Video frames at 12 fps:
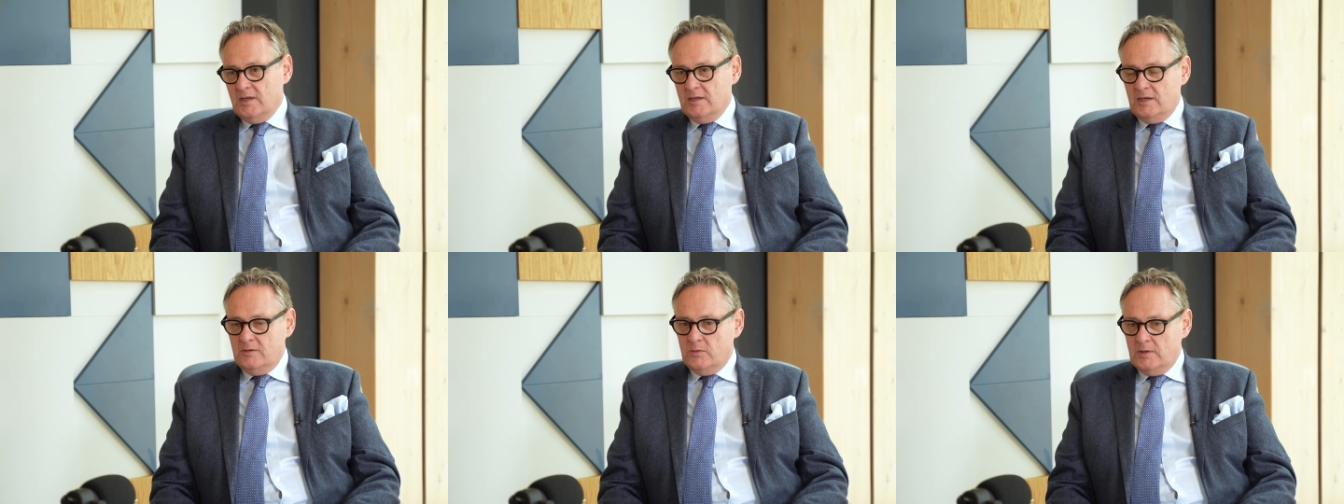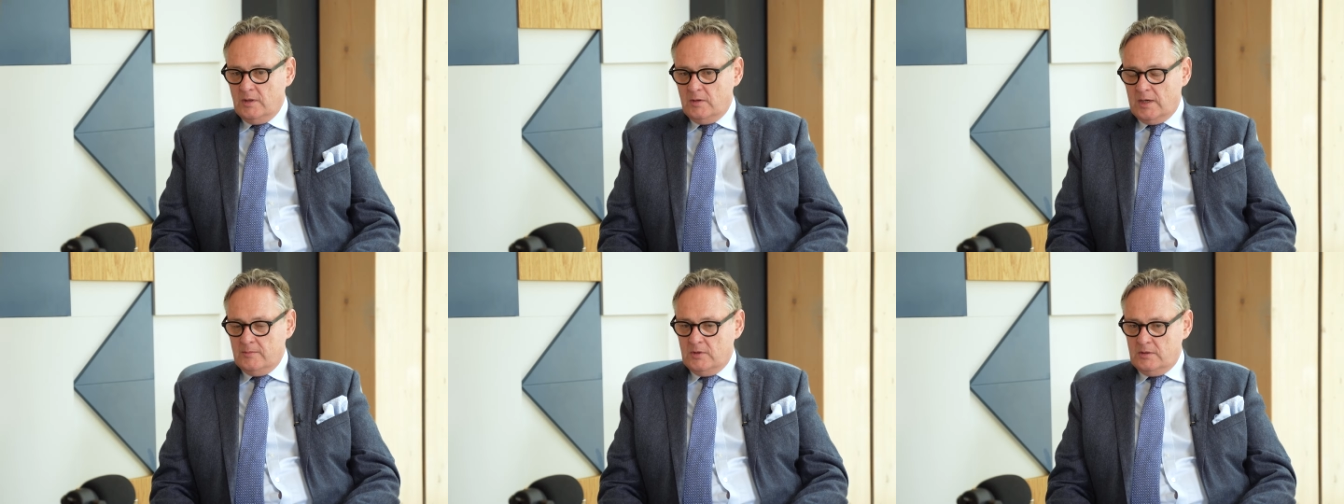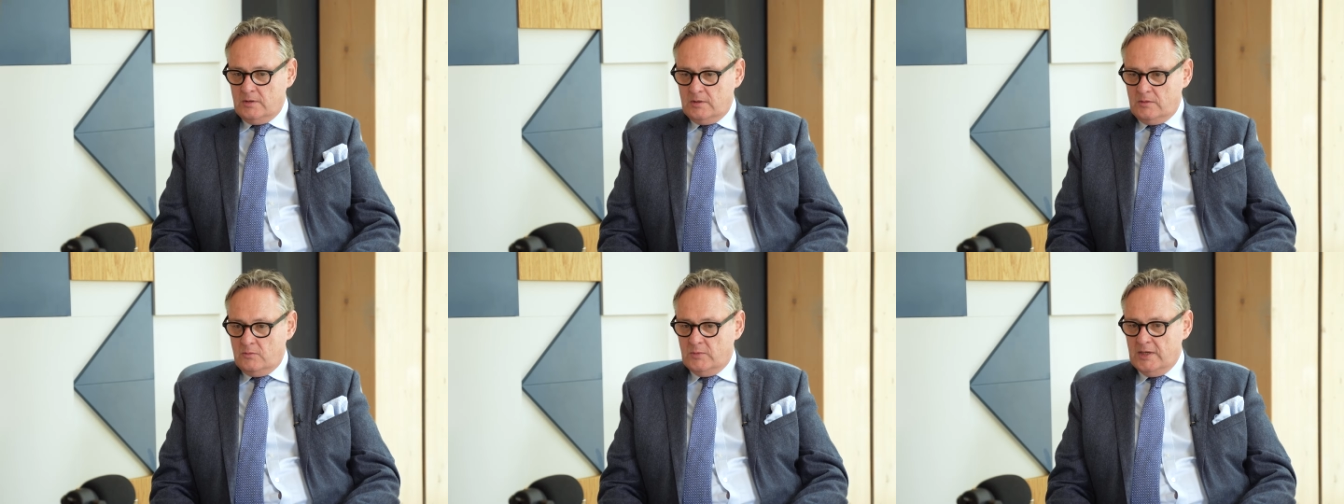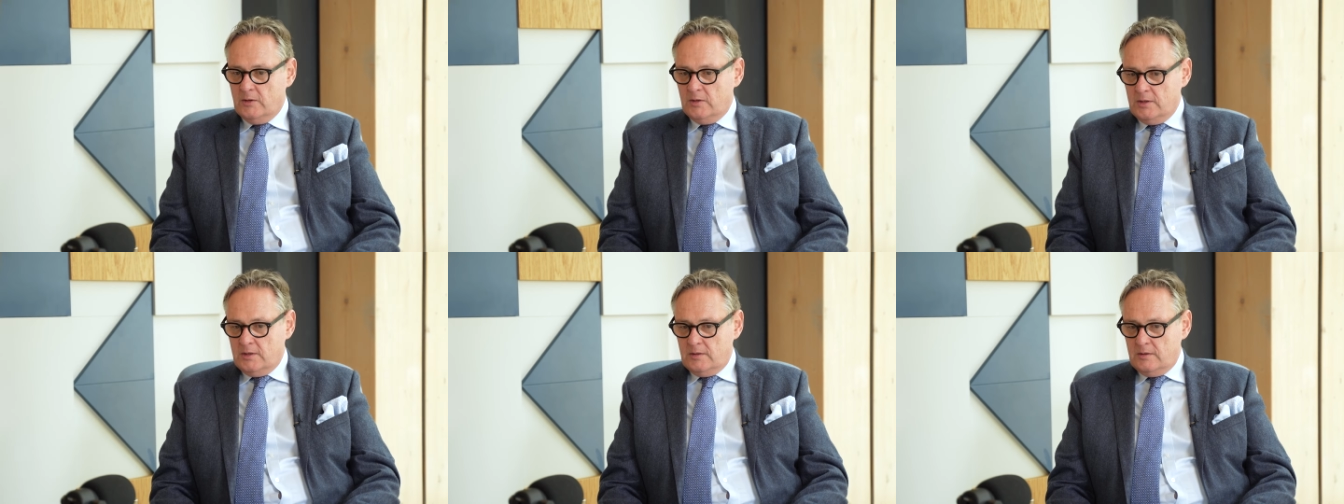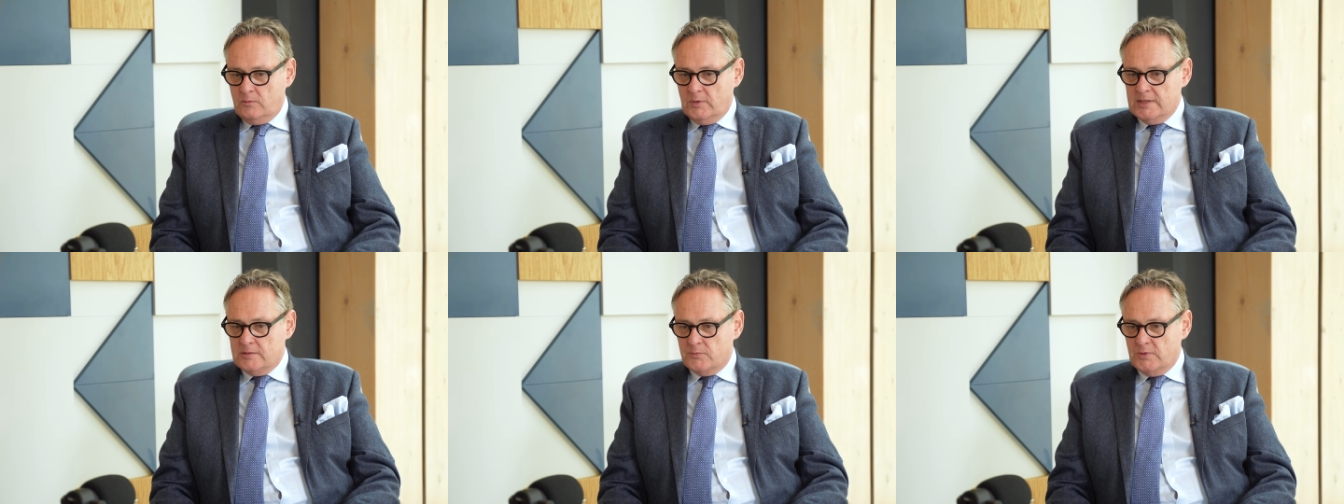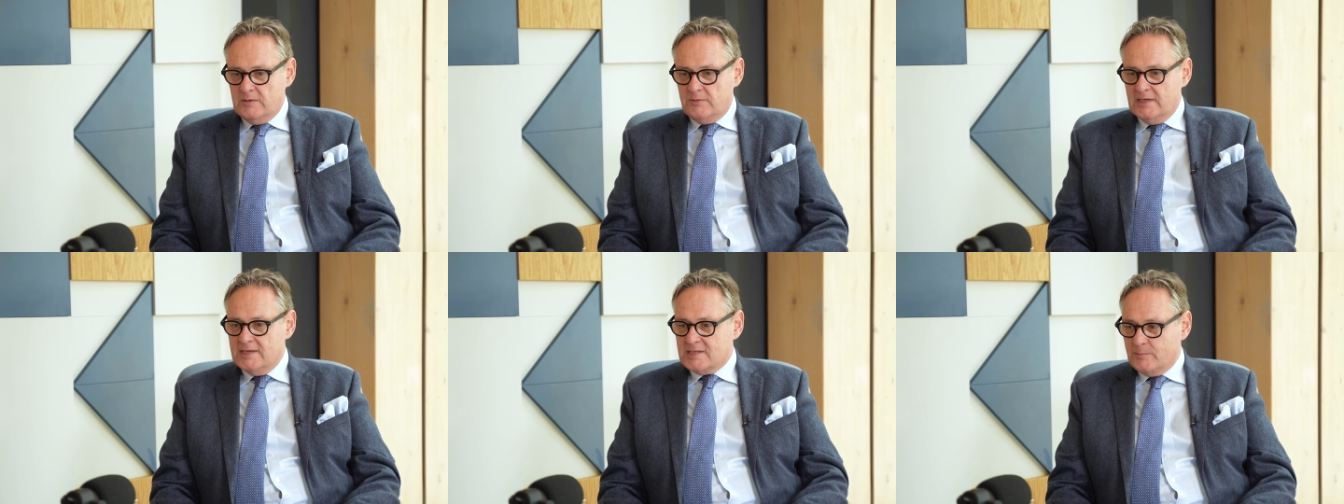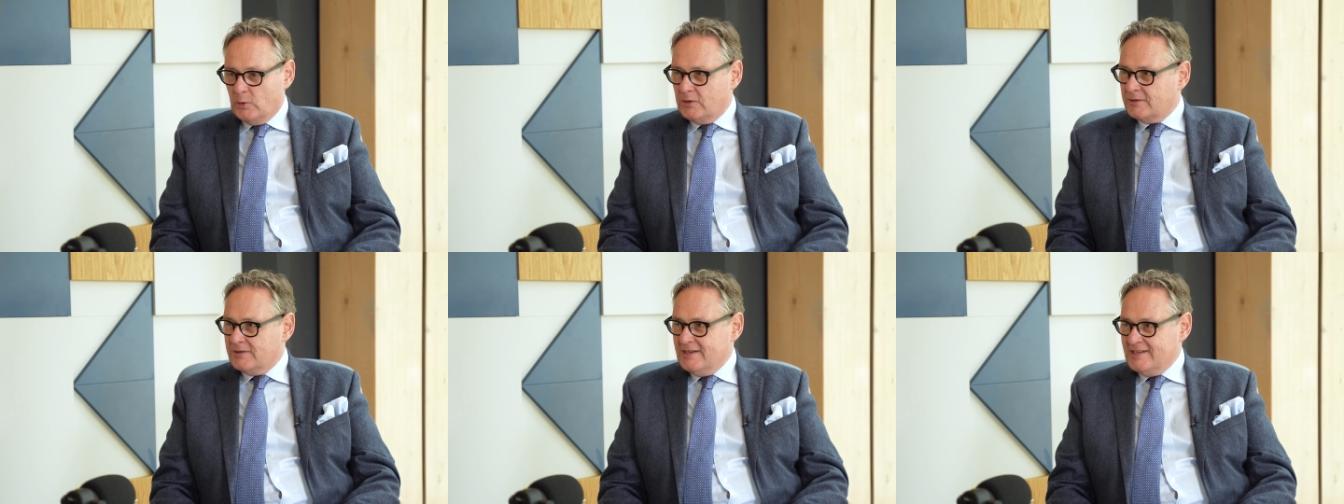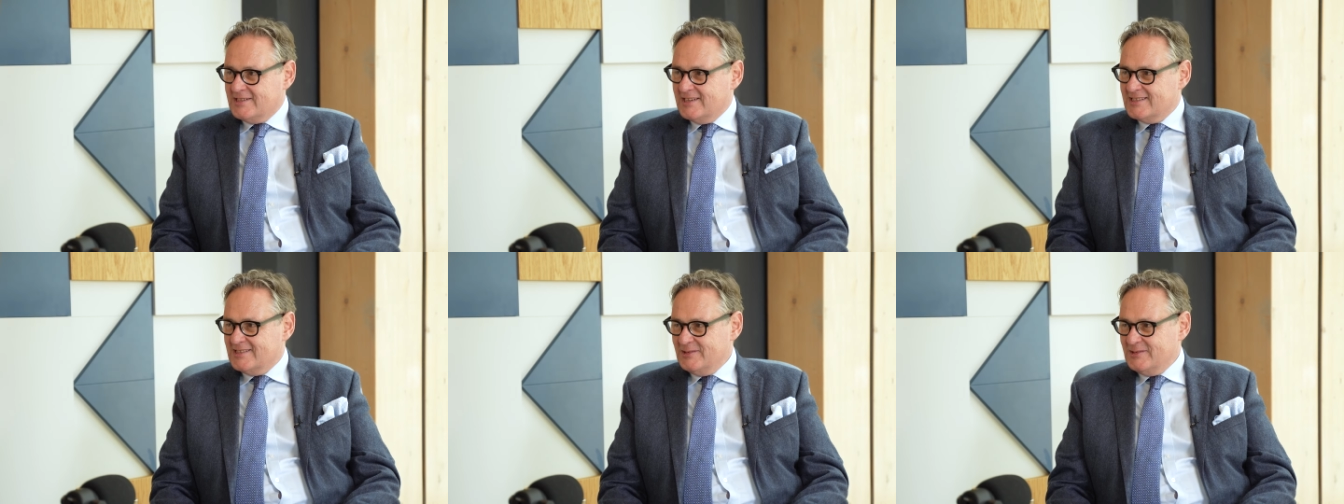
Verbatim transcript: you know, I'm, we we we really support our NHS,